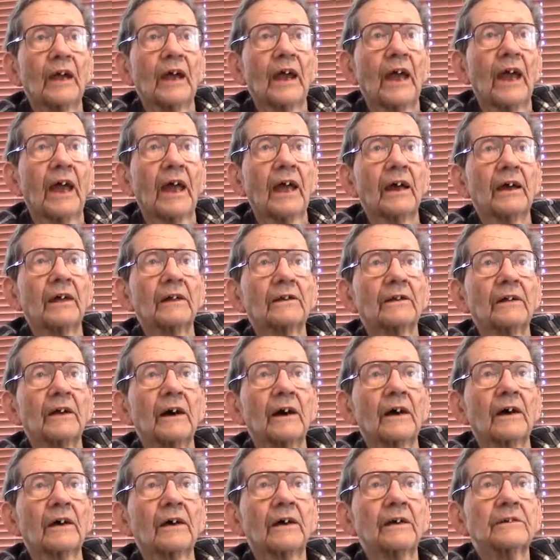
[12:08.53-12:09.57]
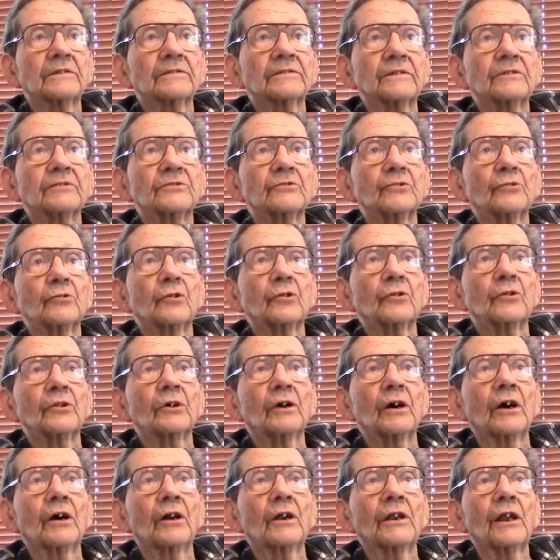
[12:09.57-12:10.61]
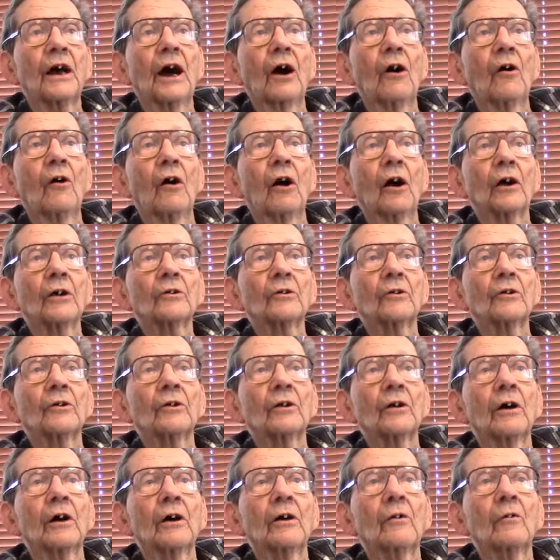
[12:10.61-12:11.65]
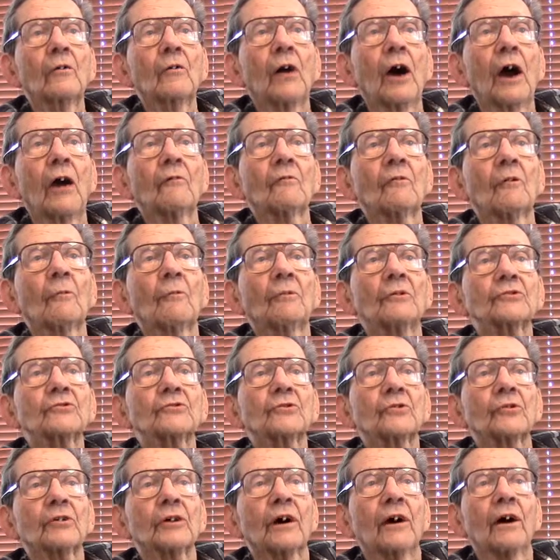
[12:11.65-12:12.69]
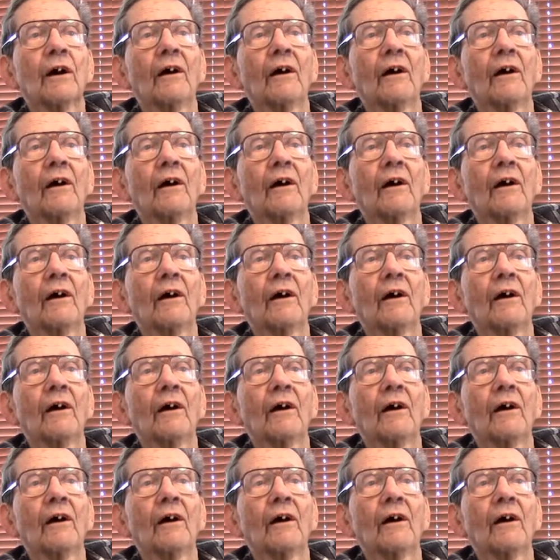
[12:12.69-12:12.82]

And he says, you now are going to have a bazooka.